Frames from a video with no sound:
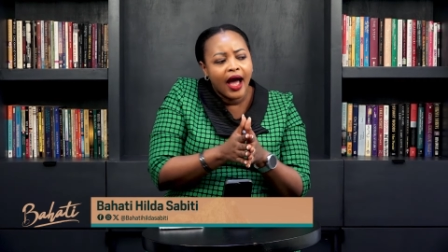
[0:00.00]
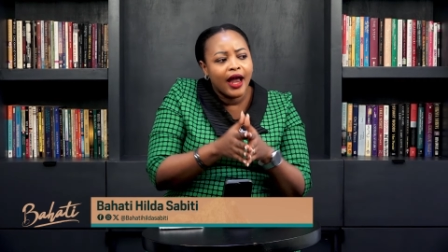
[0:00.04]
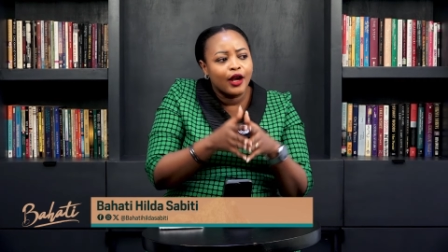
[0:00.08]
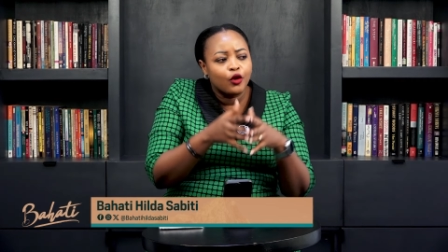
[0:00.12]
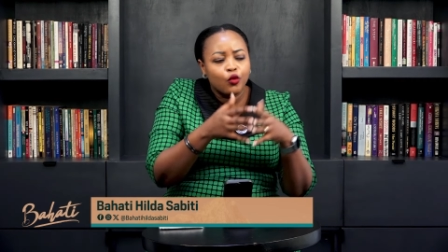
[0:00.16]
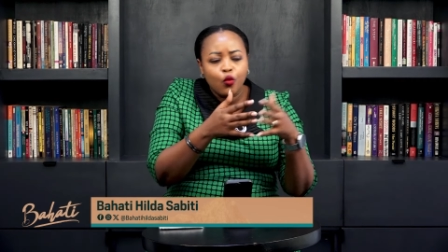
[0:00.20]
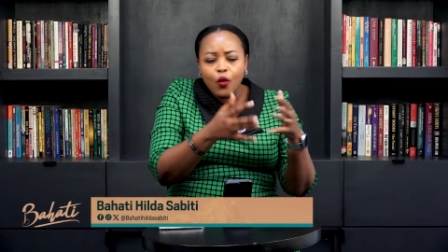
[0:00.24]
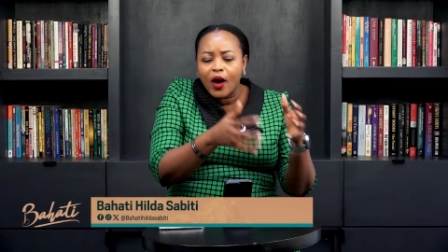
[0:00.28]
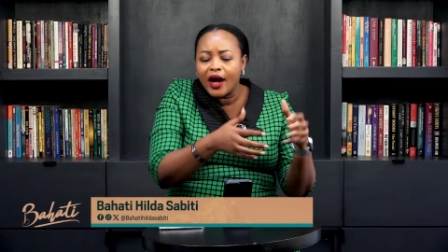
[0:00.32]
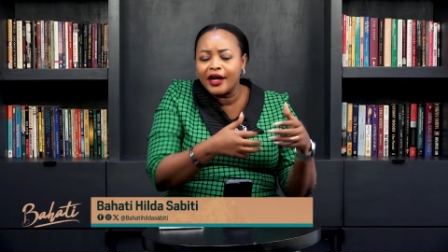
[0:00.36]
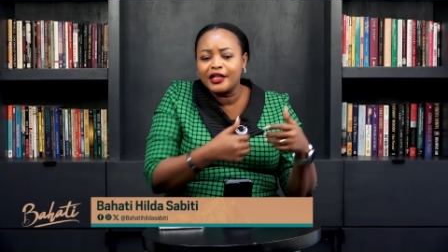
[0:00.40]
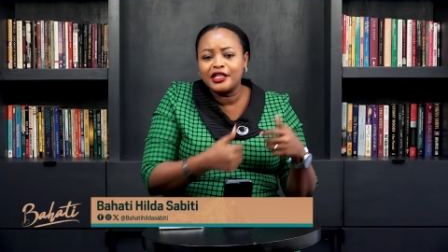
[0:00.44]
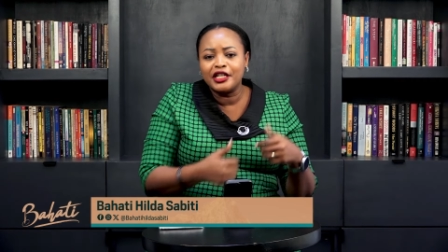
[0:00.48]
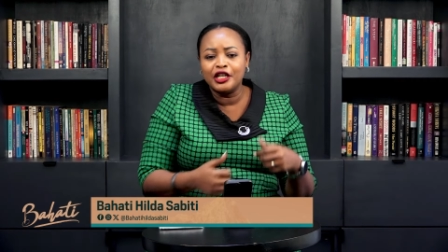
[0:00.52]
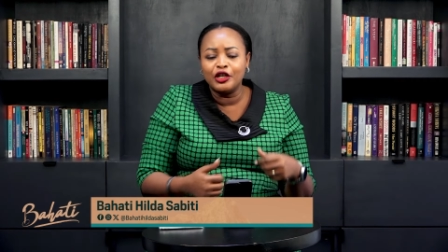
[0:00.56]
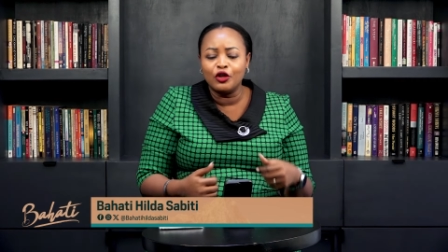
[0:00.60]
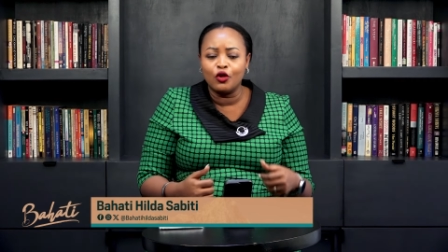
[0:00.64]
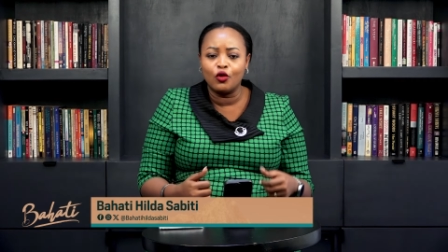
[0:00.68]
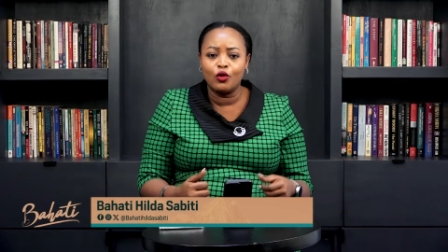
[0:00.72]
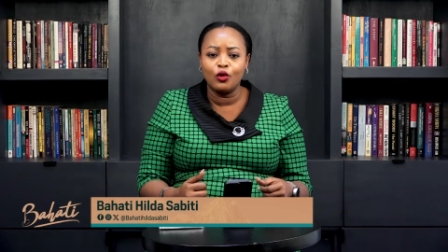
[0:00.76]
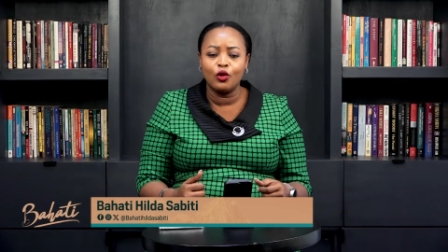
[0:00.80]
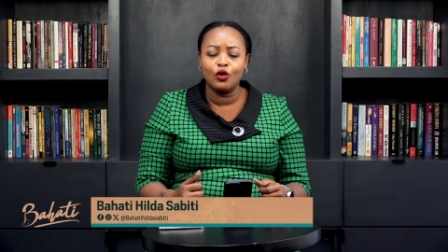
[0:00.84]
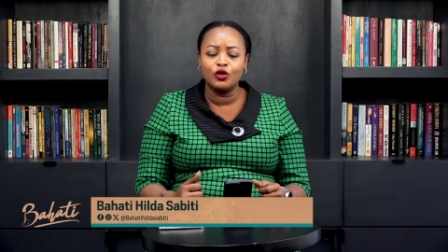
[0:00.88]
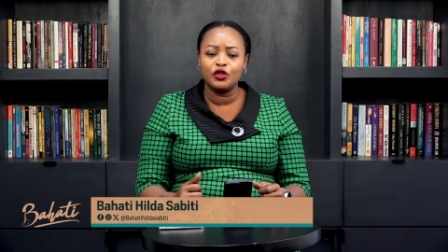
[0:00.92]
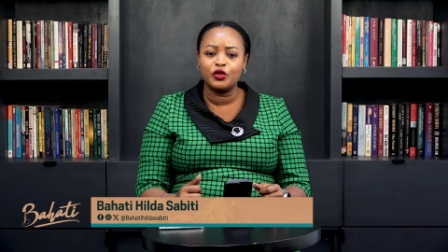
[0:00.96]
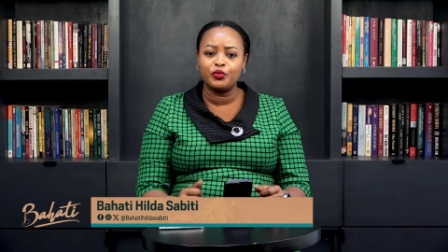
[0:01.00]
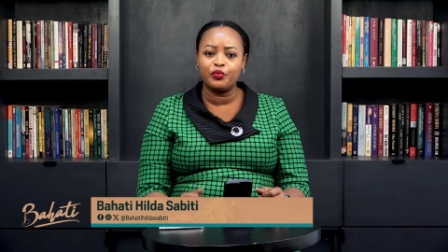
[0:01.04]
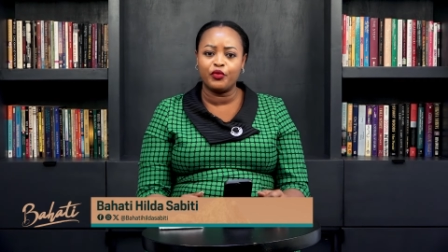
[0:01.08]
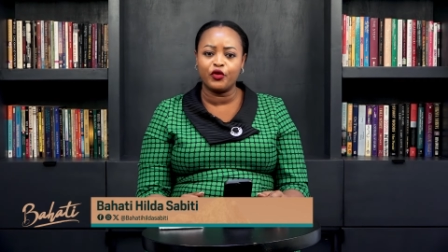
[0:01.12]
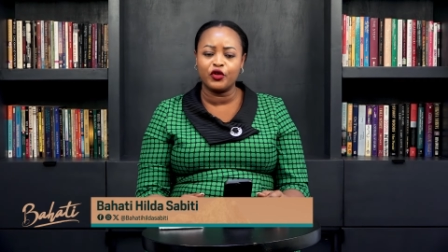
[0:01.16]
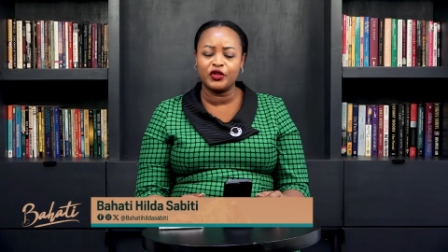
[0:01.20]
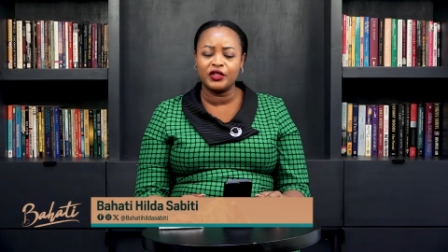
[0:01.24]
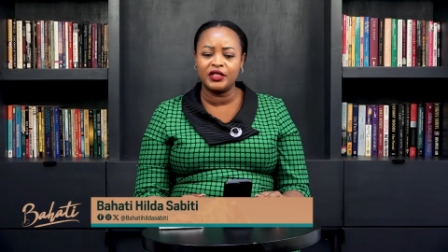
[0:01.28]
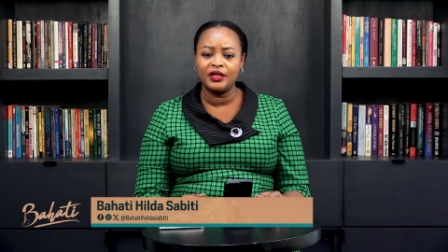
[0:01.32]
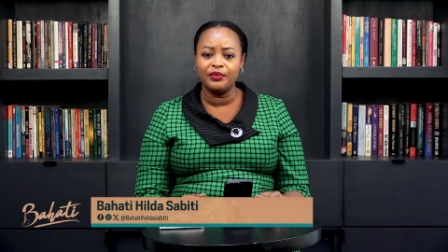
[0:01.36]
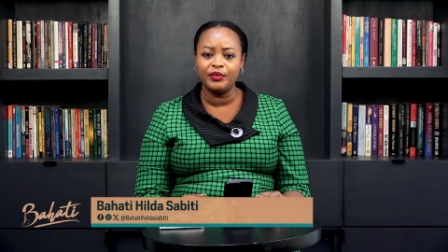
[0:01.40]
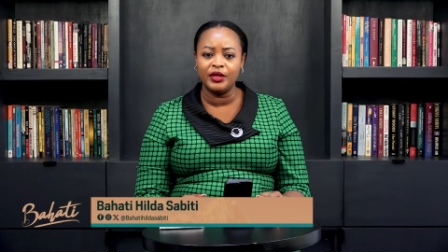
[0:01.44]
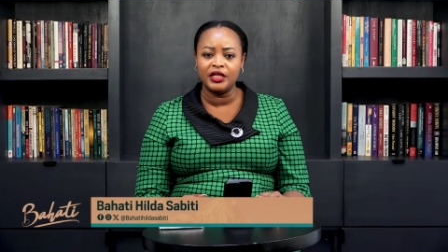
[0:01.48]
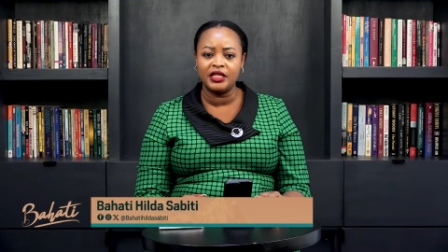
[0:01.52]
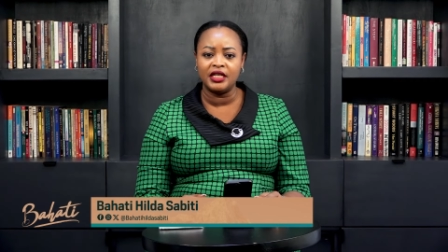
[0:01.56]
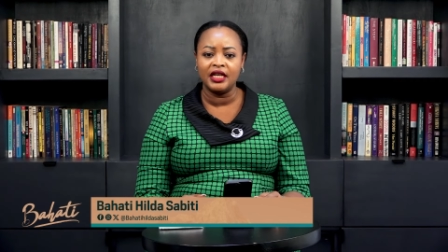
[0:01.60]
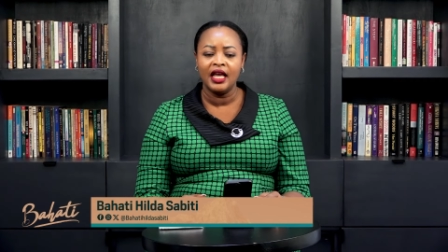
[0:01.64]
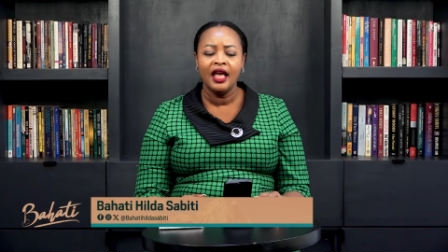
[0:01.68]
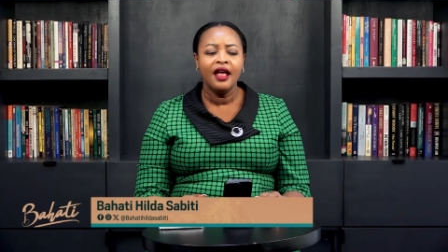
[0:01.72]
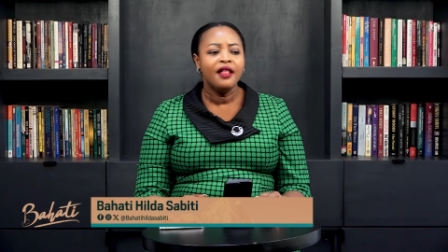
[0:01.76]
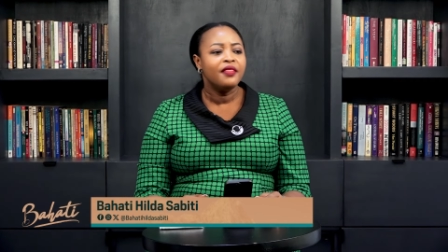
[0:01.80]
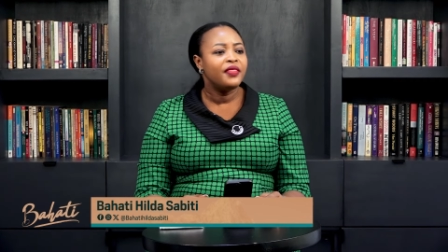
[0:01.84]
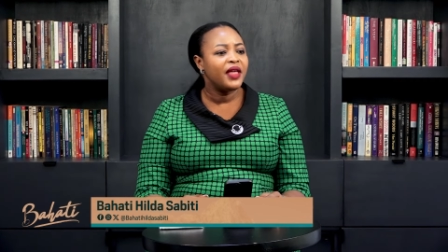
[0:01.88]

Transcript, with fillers: and worked in close proximity?